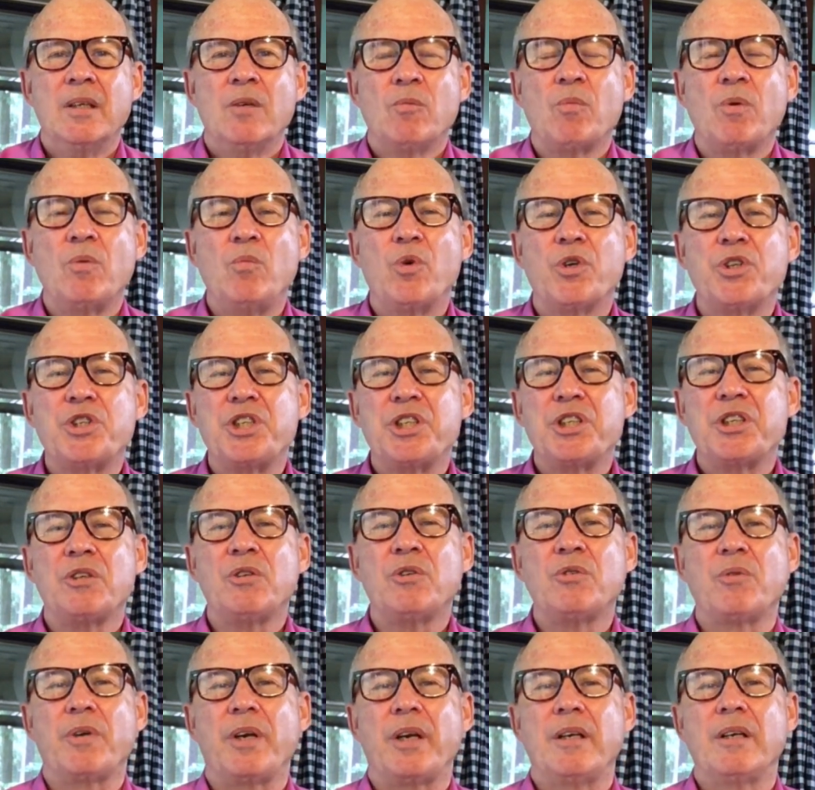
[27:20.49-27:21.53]
When we're
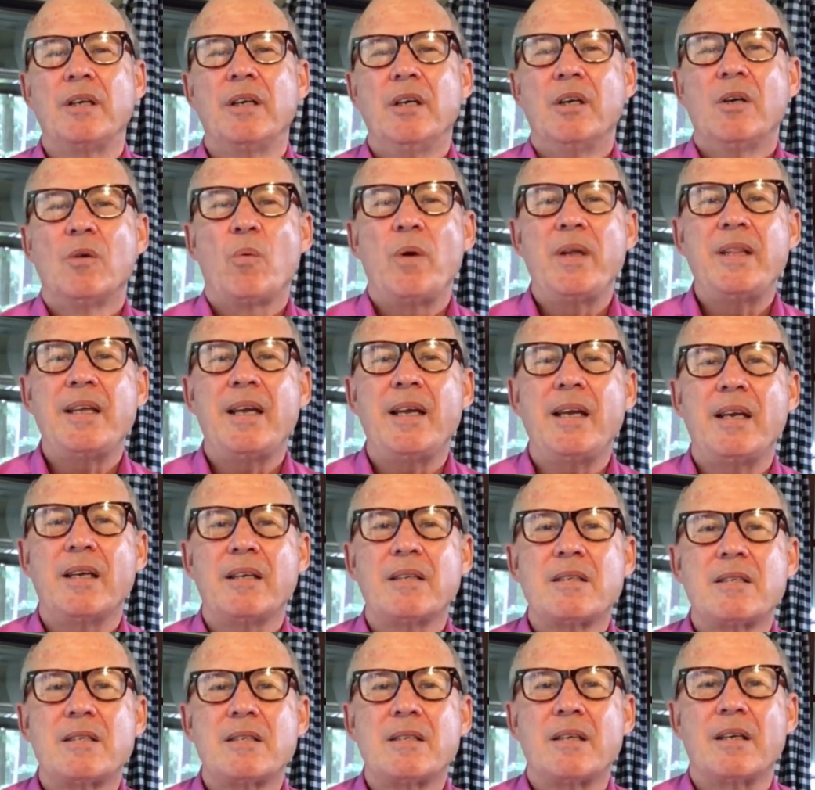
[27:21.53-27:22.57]
children, we think
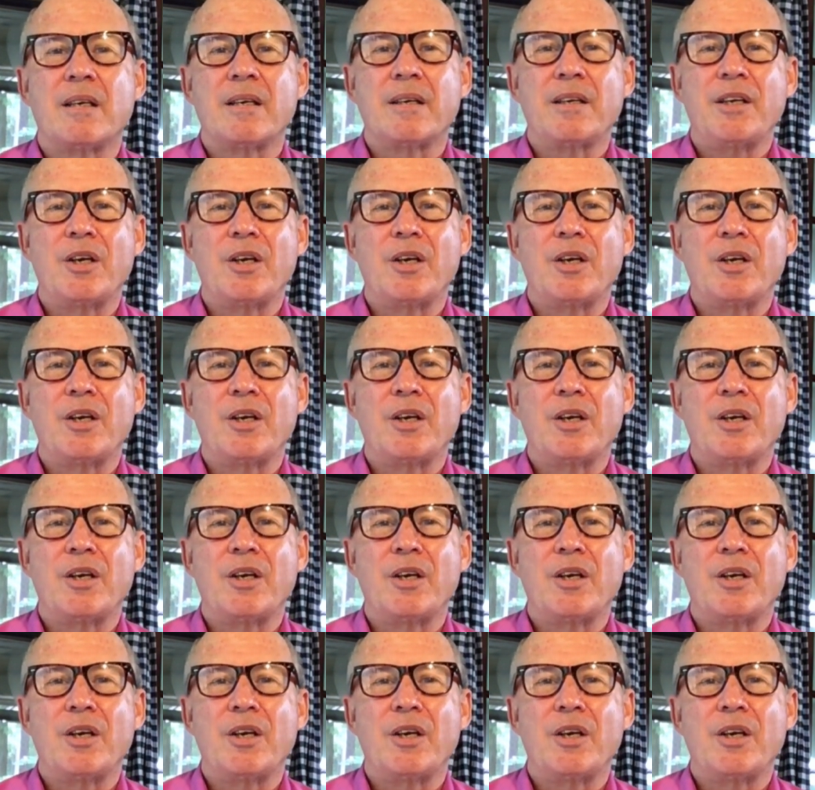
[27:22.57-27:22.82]
it's uh,